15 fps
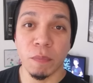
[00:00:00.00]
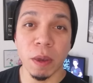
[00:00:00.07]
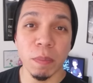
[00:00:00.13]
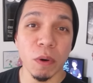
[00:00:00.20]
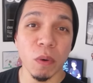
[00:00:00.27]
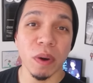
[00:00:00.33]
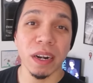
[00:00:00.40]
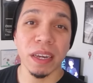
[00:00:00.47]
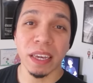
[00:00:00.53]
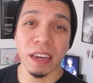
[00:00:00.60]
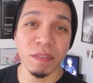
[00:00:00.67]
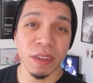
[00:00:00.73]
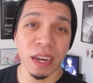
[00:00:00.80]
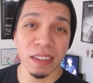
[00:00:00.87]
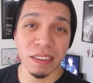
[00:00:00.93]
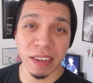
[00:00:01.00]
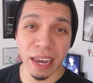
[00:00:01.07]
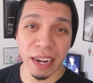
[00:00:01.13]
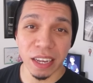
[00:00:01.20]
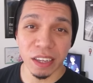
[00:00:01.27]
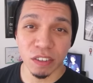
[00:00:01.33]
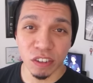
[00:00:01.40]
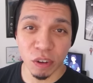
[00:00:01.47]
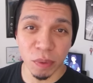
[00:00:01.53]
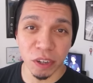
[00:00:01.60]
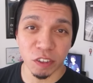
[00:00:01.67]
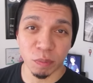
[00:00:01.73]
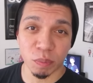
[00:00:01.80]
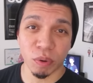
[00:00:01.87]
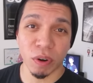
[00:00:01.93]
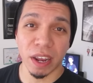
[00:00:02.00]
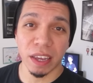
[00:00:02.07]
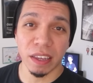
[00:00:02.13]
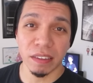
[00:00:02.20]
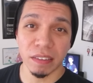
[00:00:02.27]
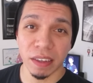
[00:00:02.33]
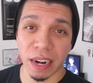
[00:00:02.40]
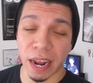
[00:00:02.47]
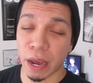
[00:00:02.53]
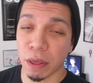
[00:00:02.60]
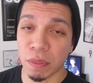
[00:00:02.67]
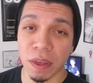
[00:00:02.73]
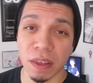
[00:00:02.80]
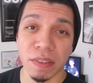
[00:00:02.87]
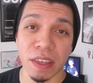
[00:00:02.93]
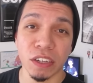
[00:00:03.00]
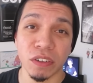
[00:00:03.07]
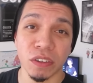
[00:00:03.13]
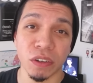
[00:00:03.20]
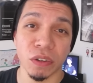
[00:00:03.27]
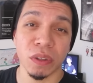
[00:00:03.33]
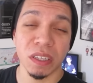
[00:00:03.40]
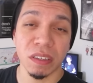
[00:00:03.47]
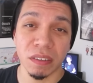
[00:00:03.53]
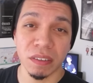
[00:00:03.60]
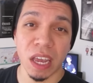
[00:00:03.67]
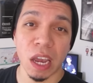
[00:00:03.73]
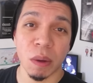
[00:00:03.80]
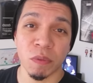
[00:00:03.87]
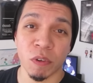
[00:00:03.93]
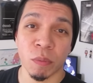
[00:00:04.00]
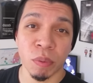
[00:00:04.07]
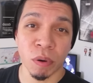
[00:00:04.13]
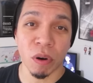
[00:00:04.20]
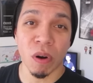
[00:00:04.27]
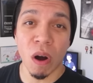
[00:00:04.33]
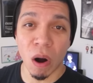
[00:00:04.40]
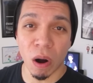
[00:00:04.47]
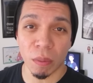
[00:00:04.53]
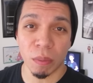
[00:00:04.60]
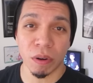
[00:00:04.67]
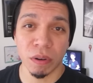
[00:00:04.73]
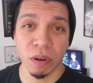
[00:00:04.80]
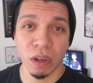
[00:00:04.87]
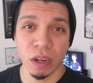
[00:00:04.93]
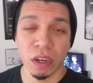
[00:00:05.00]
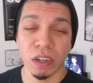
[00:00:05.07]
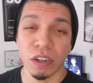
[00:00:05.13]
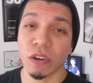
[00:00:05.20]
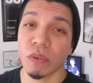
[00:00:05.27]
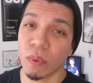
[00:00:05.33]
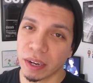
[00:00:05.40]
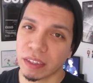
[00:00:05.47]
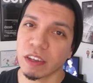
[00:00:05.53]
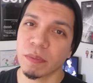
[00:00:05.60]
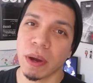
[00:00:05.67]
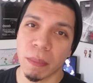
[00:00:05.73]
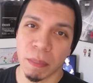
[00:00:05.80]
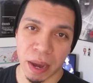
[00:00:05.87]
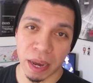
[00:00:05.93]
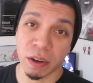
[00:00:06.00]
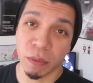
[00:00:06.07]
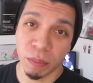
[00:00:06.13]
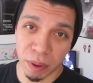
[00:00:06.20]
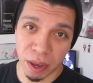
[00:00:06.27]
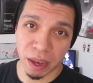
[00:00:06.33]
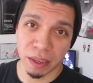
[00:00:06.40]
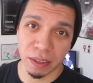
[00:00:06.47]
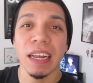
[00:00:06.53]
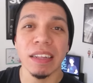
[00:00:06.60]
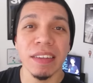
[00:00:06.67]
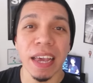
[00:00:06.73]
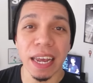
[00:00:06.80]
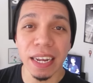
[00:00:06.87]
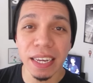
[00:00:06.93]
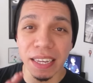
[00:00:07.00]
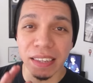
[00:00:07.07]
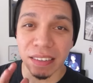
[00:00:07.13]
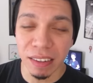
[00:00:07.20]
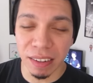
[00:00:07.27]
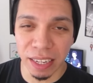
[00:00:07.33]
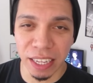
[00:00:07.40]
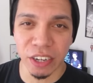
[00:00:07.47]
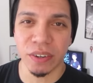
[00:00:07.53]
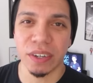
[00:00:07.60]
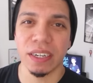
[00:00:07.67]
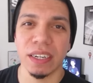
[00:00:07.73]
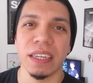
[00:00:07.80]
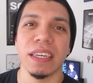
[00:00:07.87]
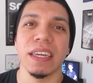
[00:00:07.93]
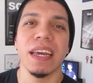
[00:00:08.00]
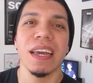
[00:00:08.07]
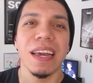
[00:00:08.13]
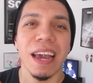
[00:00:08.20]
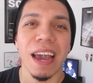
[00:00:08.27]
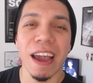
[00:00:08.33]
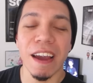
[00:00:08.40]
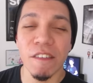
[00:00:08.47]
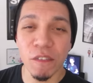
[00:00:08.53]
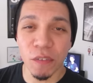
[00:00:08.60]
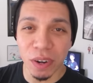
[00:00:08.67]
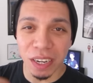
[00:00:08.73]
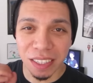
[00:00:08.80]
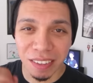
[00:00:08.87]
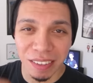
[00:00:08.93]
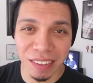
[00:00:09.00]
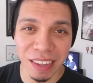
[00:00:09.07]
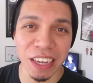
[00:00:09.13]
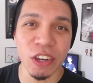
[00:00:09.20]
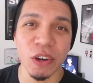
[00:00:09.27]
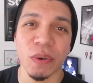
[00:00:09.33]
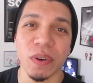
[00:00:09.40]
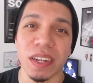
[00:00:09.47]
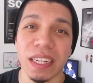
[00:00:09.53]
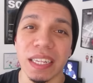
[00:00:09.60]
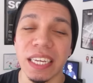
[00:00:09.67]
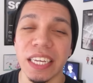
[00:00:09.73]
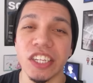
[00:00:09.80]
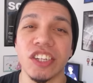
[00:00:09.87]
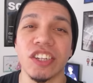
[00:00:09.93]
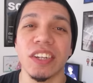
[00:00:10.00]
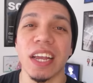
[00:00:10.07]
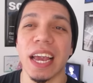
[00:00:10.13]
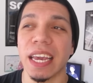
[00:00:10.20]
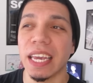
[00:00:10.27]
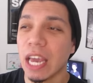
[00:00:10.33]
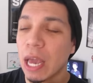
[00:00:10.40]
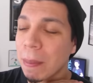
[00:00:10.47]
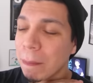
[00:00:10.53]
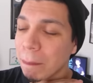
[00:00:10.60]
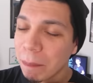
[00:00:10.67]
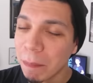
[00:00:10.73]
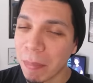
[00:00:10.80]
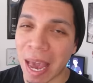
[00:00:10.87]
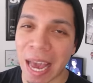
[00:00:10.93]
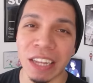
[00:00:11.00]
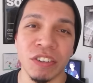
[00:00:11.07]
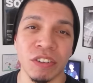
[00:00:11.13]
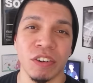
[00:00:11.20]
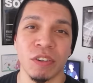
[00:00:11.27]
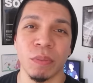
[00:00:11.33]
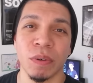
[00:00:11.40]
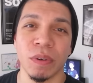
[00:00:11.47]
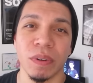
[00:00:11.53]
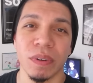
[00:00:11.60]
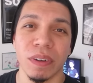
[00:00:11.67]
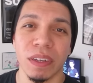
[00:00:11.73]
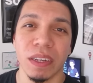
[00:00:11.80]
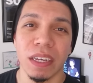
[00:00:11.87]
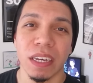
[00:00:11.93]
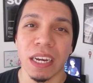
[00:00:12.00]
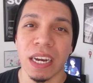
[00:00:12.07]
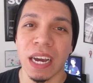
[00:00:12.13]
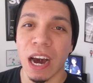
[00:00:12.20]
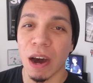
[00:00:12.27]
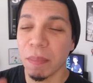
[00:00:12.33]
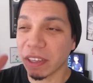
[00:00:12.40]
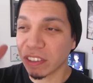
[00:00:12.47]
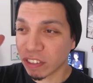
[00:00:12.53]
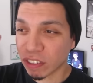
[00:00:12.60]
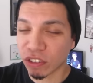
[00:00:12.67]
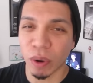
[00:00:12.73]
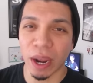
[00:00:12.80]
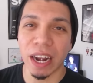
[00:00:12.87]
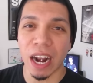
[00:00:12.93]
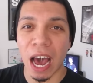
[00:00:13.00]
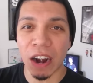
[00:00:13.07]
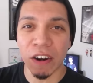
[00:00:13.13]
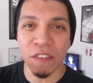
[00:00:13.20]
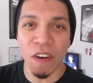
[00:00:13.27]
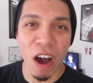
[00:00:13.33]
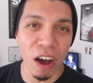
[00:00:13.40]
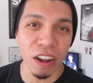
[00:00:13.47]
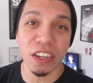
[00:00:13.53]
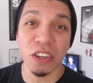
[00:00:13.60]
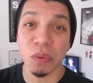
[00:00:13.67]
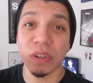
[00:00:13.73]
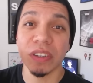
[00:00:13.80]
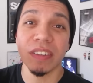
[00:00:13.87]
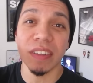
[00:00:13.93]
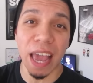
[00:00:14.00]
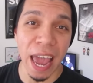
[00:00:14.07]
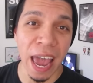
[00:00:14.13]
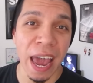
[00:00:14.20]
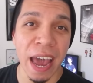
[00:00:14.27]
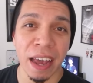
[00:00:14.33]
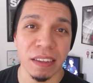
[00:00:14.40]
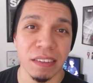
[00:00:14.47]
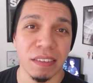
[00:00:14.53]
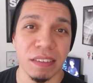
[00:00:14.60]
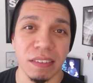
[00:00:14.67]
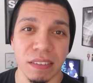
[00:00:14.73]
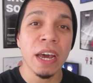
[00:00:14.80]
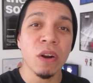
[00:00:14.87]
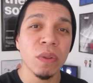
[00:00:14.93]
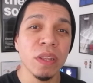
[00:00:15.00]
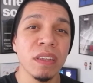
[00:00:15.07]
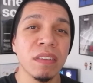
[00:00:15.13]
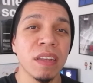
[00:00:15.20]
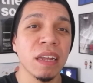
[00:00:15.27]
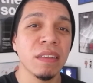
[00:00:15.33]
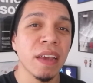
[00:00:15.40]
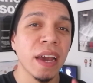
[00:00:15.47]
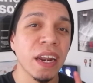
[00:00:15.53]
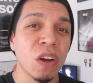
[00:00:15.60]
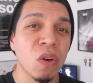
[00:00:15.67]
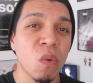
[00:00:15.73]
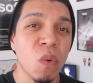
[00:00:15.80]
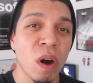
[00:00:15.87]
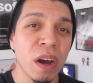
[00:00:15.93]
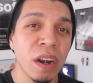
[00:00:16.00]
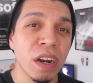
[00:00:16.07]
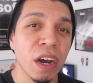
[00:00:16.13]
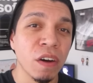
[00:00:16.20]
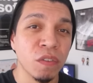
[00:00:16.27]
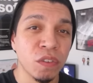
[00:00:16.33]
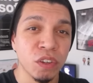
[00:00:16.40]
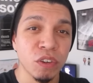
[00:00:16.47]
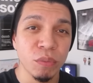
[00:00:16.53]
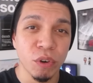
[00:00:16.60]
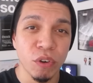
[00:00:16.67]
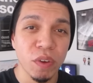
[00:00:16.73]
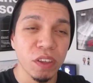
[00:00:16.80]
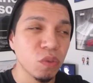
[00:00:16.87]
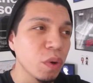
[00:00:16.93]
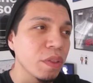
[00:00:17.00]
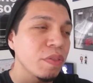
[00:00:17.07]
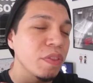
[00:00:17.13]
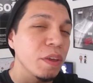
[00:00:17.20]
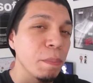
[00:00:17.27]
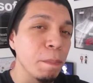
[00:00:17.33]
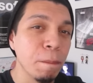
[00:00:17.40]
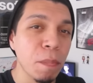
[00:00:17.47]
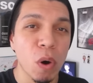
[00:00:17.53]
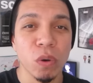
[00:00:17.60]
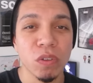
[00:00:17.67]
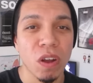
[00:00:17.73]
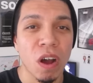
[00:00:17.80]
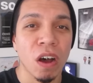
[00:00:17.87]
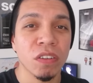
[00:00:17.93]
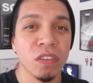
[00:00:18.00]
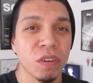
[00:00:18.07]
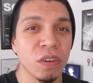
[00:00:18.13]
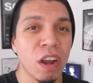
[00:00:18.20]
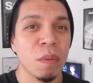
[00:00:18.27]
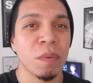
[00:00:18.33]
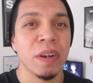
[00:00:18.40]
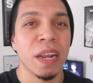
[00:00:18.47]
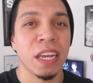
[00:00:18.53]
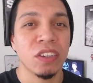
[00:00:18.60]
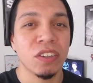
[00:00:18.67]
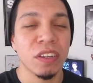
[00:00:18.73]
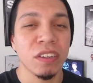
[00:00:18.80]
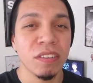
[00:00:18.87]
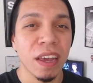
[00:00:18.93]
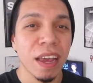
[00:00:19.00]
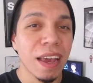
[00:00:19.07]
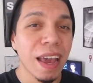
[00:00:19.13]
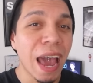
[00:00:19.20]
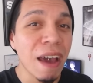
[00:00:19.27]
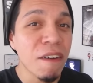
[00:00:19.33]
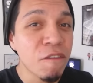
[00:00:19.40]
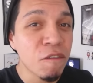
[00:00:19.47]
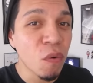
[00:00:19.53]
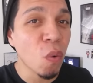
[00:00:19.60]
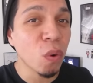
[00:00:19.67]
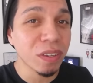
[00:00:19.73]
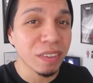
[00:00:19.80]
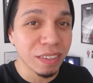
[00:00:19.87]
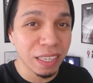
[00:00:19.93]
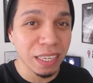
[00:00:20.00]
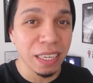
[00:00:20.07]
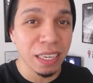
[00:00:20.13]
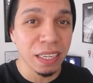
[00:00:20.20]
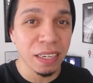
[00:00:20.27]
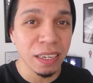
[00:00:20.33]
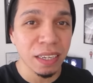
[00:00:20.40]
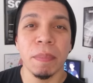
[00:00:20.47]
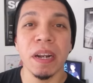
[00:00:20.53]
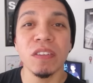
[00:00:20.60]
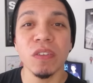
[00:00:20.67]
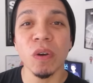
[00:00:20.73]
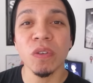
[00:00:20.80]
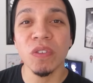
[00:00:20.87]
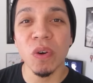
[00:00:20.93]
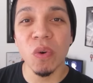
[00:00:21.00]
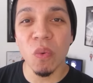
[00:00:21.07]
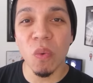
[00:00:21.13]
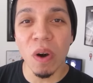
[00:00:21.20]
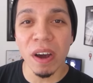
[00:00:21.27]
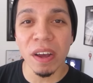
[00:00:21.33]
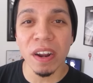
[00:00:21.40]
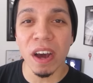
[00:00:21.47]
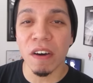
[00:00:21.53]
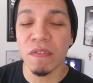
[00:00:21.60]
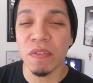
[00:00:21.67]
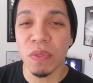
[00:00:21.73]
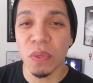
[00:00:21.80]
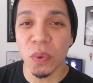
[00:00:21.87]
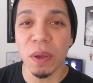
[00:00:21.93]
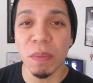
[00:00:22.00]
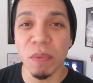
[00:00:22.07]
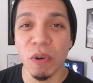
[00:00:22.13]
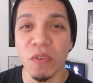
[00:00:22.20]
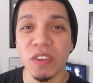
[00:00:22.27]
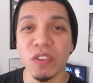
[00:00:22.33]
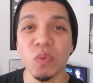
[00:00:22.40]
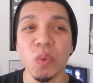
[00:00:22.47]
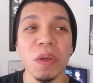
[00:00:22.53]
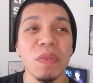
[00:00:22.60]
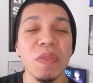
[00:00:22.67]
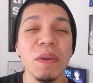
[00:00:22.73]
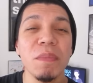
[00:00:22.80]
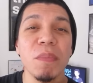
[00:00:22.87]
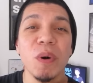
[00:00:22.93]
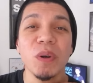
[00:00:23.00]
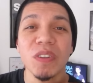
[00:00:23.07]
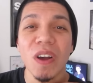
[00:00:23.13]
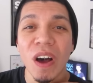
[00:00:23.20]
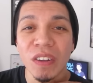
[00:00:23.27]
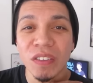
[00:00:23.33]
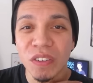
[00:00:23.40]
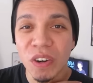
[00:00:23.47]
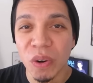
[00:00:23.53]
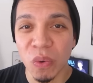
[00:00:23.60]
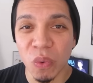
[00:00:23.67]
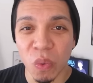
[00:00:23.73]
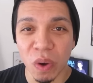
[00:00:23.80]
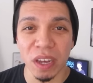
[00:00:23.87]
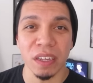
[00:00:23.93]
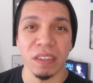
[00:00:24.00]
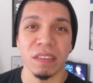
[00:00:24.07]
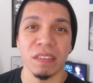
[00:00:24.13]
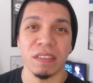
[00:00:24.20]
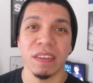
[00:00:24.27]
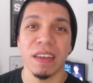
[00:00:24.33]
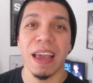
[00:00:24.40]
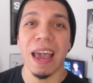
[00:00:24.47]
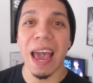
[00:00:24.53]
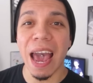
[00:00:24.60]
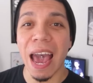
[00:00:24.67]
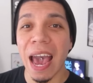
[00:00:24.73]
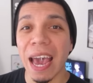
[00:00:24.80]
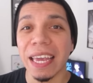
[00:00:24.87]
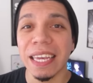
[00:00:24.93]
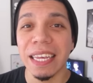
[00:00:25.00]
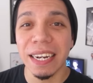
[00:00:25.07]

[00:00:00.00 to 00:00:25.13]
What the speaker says: If people want to give Titanic so much praise, then I think they should do the same for Pearl Harbor, directed by Michael Bay. Titanic is literally every single cliche imaginable coming straight out of Hollywood's ass. Not only is Titanic one of 2 movies with the most Oscar nominations at 14, but it's also one of 3 movies with the most Oscar wins at